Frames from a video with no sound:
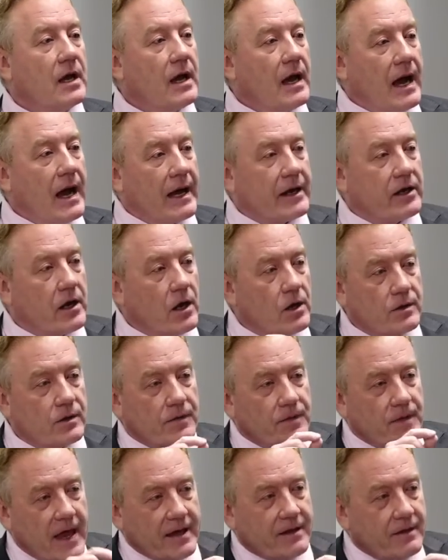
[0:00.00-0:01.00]
I know
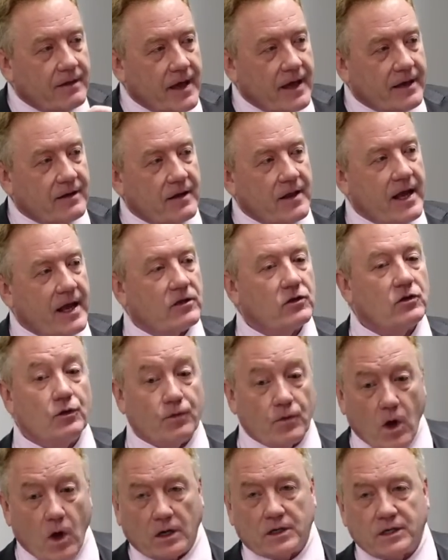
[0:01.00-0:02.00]
that and that and that, you've got